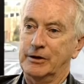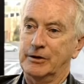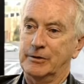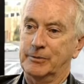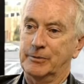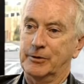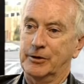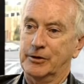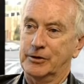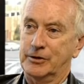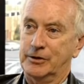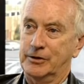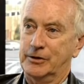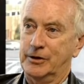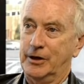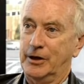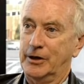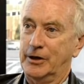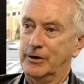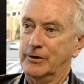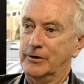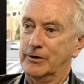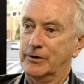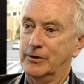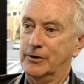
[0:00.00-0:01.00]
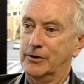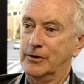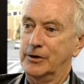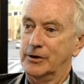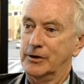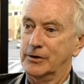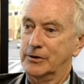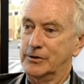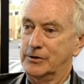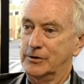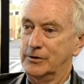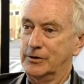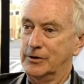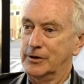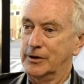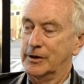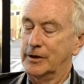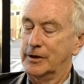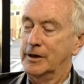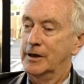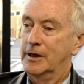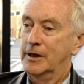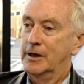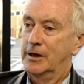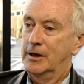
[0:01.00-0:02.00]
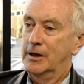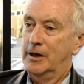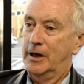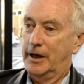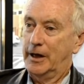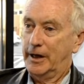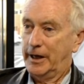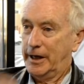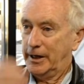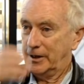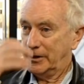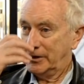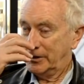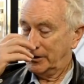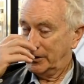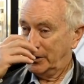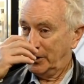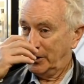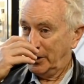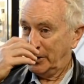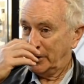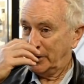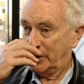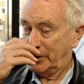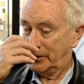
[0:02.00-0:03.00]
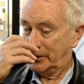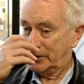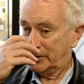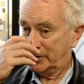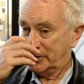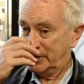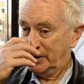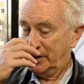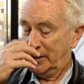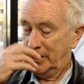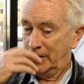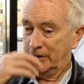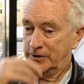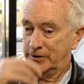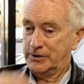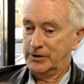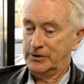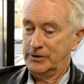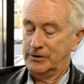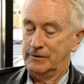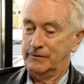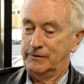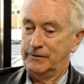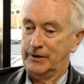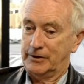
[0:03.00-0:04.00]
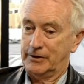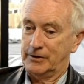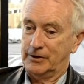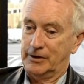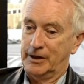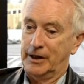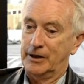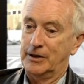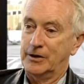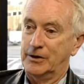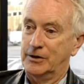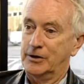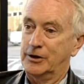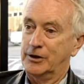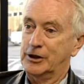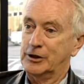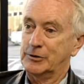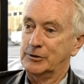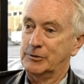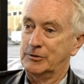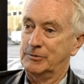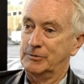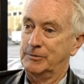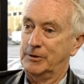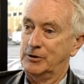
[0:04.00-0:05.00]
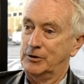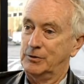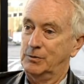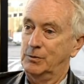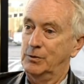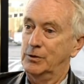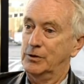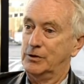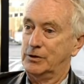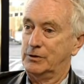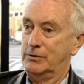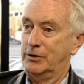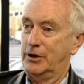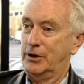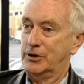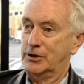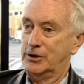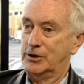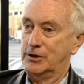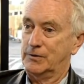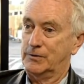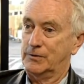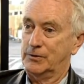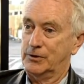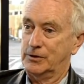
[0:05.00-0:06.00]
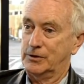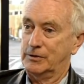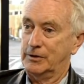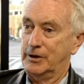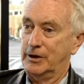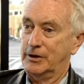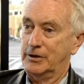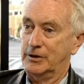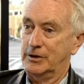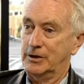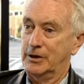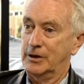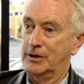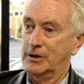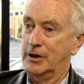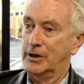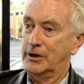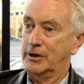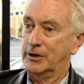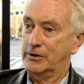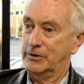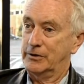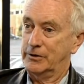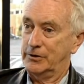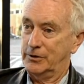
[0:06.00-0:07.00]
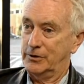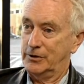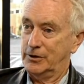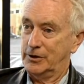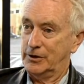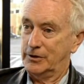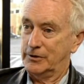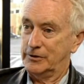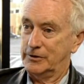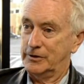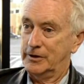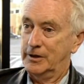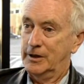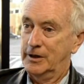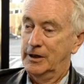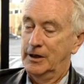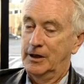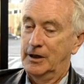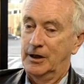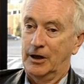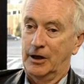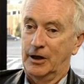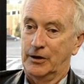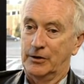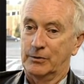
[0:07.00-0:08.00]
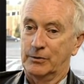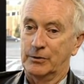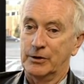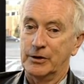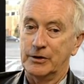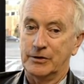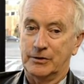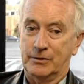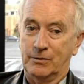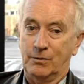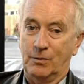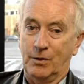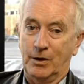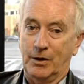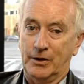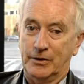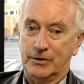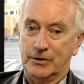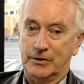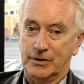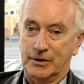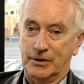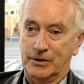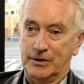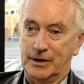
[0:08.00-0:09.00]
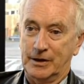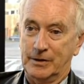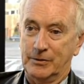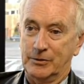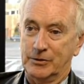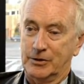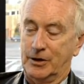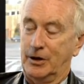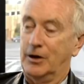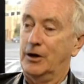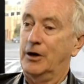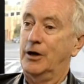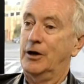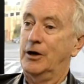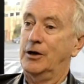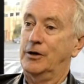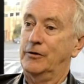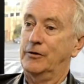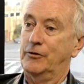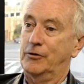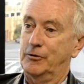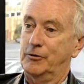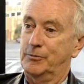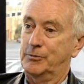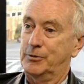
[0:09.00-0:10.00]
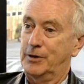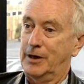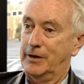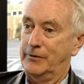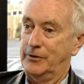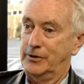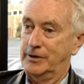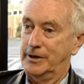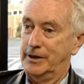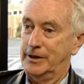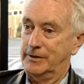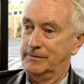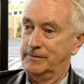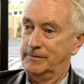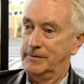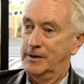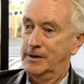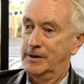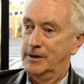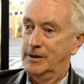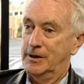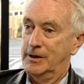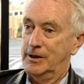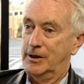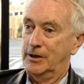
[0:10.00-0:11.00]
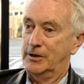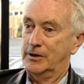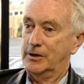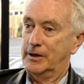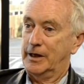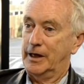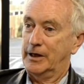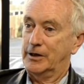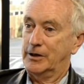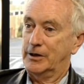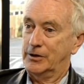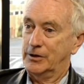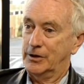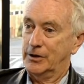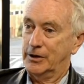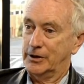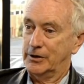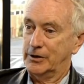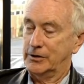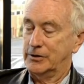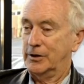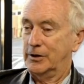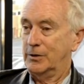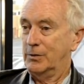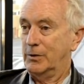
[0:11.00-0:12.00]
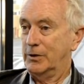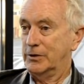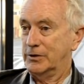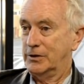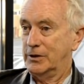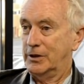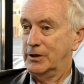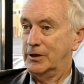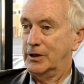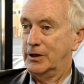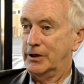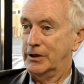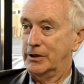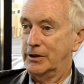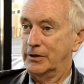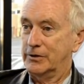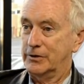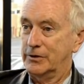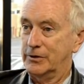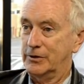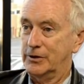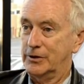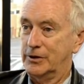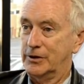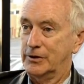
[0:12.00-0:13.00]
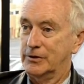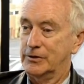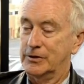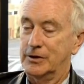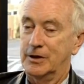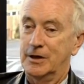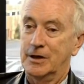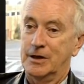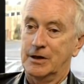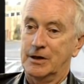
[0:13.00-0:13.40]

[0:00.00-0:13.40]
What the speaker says: Depression, 1930s, to the 1890s, and says, in fact, that the 1890s was a much worse crisis for Australia than the 1930s. And the reason was that there was a higher level of private debt in the 1890s than there was in the 1930s.